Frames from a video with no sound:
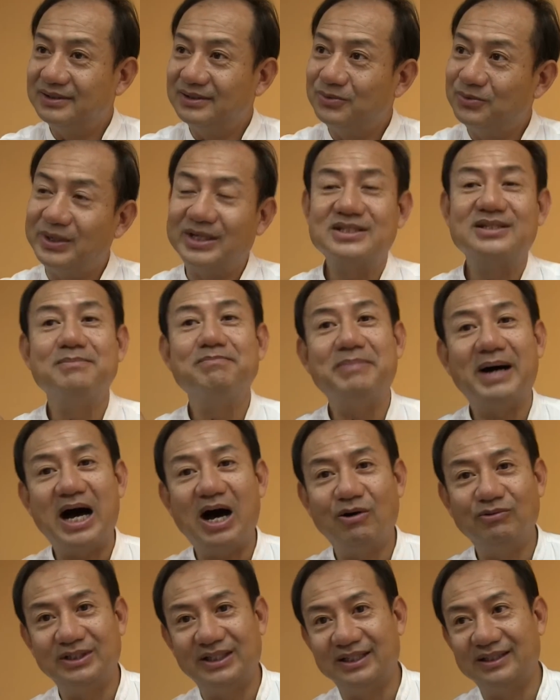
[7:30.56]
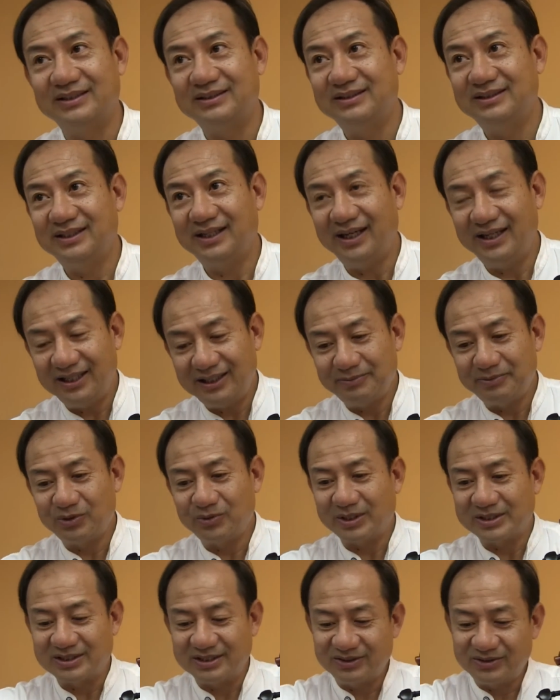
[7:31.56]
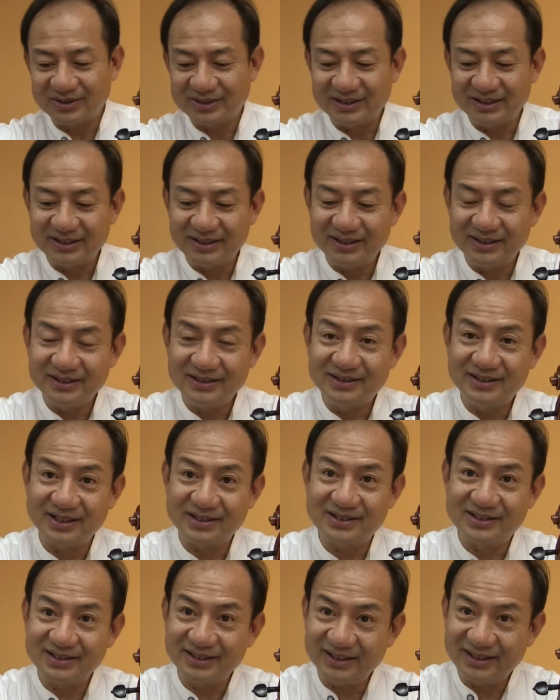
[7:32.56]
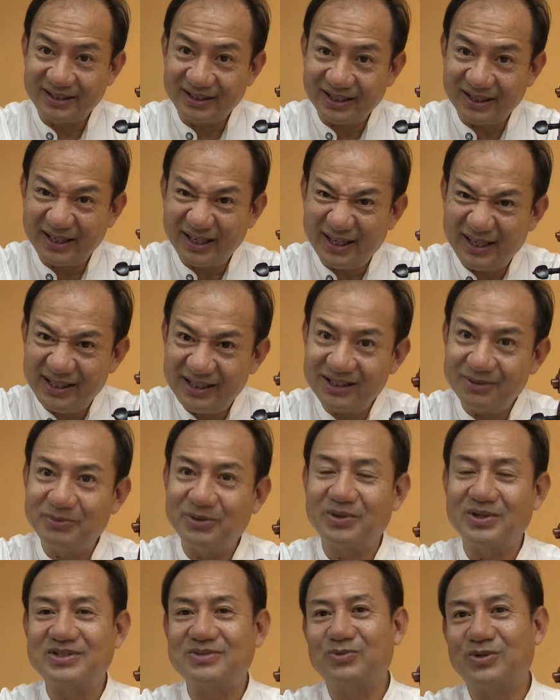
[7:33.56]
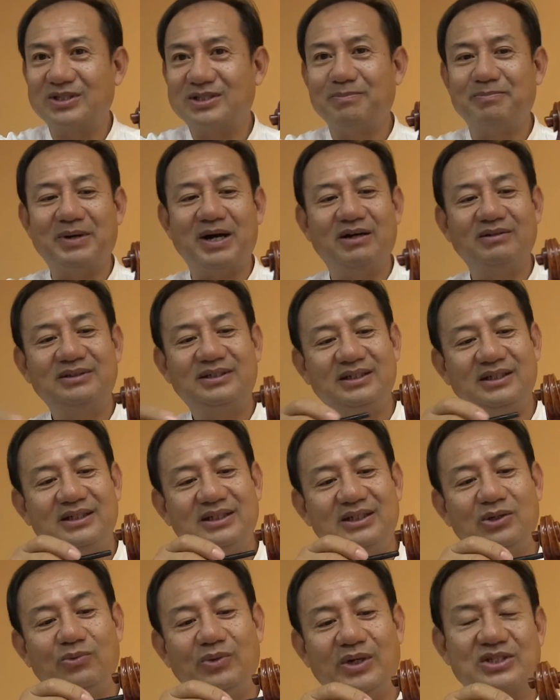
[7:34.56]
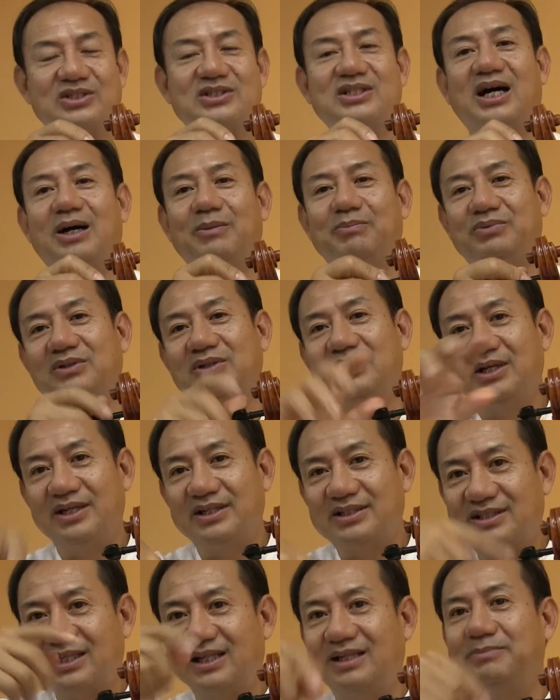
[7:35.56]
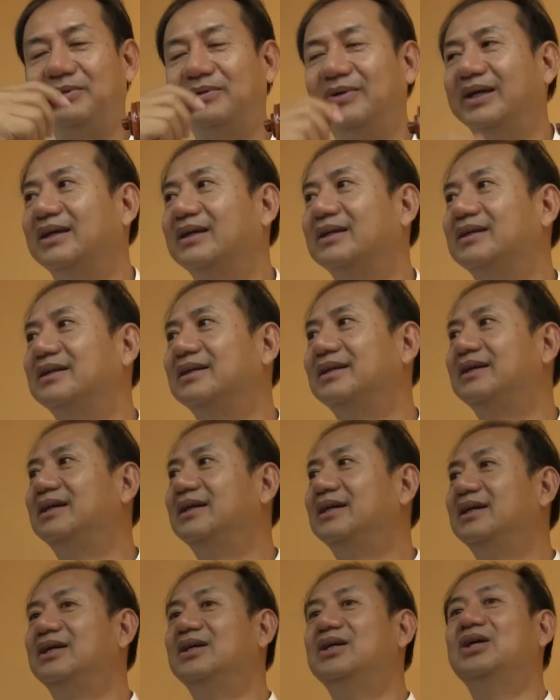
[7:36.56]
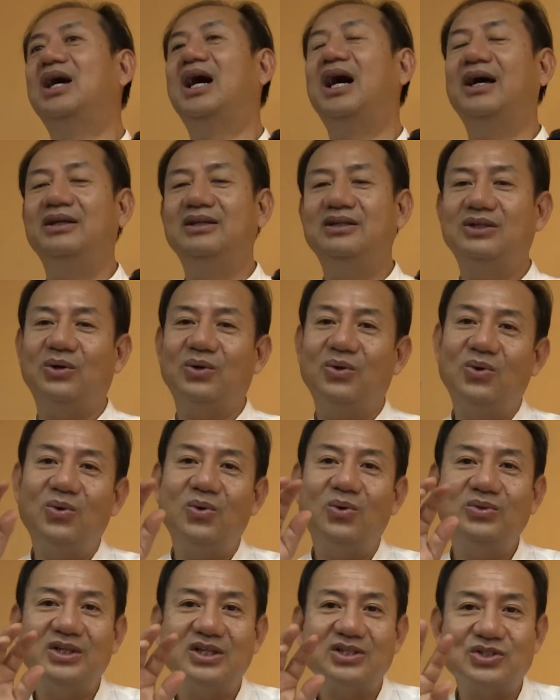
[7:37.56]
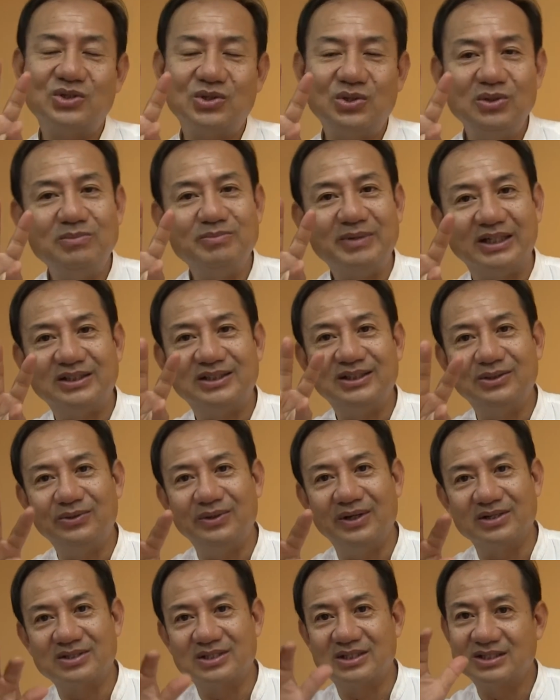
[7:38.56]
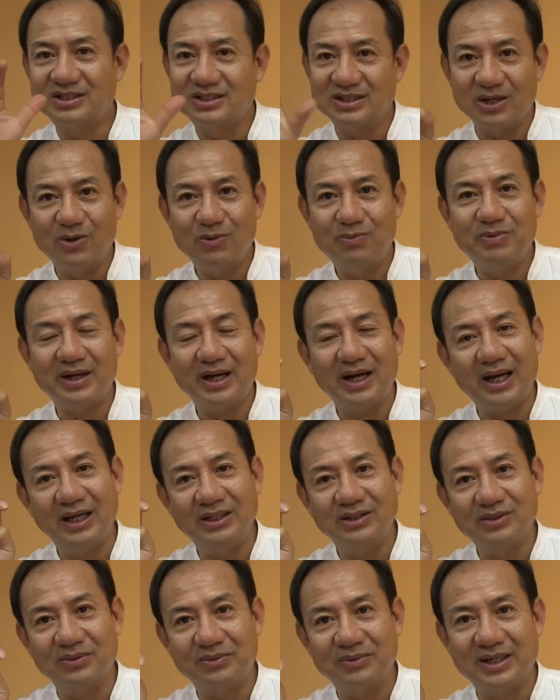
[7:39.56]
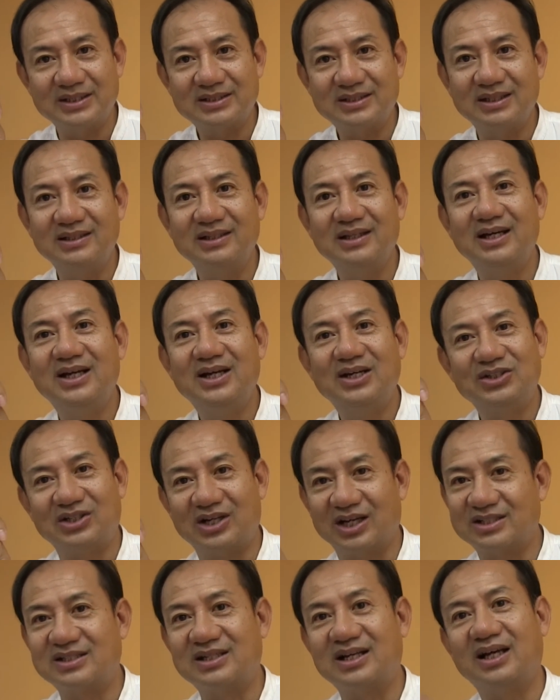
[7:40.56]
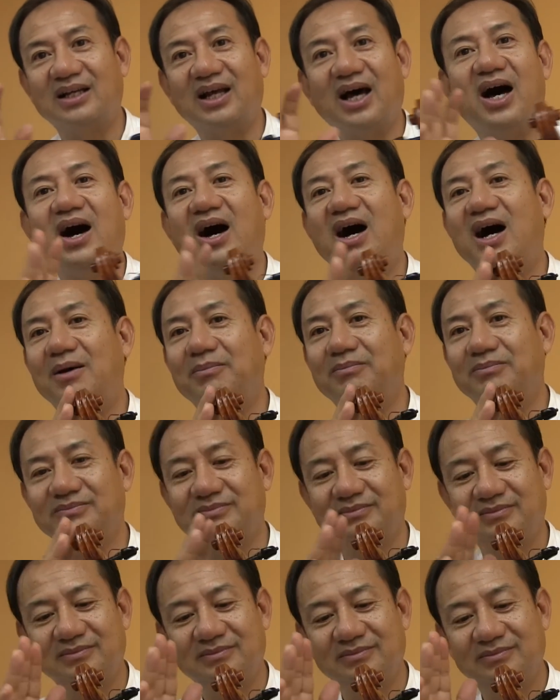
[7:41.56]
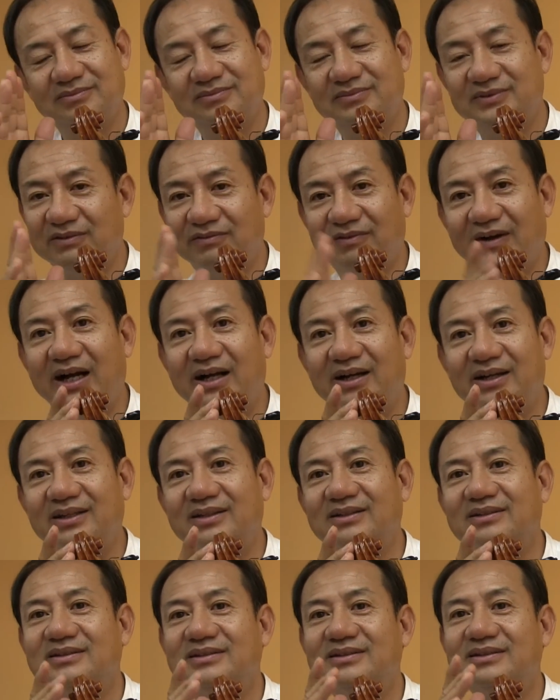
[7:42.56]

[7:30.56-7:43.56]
rosin powder, a little bit of rosin, just get a little bit of rosin powder, it will stop slippery. And all these two materials, soap and the rosin, does not harm the violin,